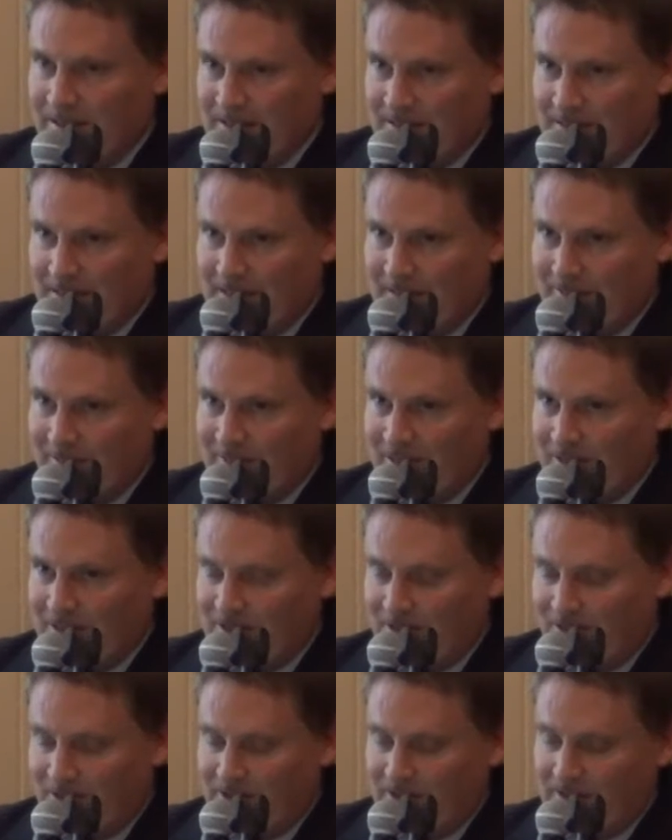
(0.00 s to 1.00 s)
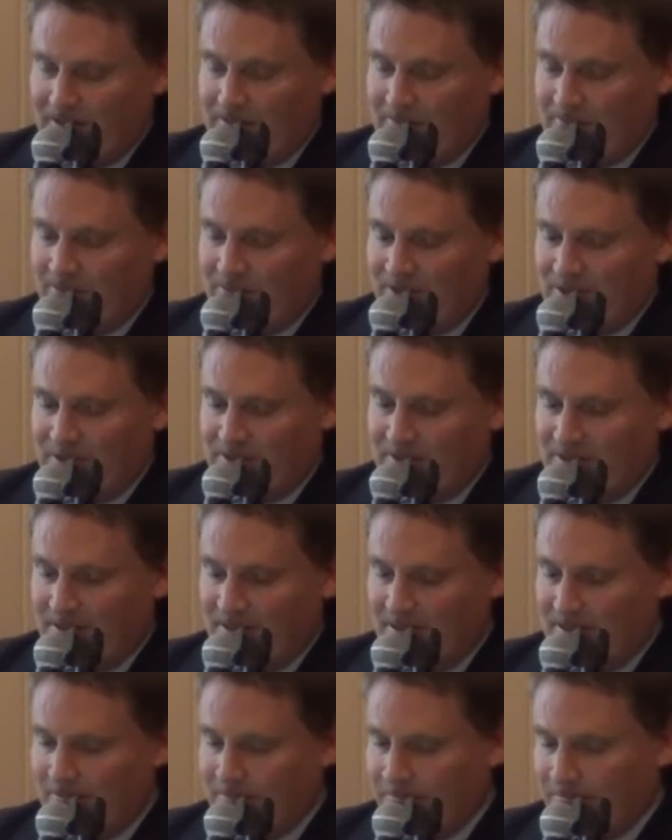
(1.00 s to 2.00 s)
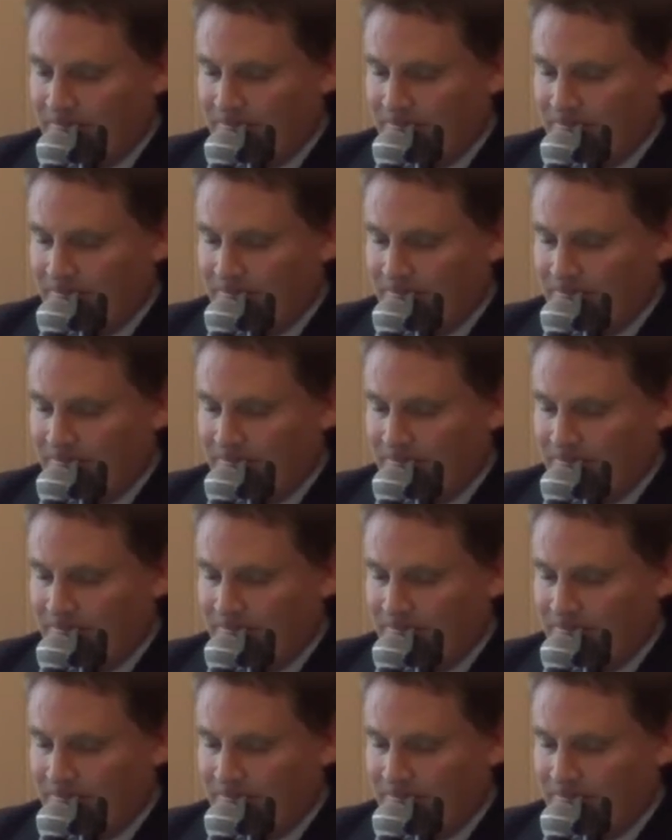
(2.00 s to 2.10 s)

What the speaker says: under any risk there.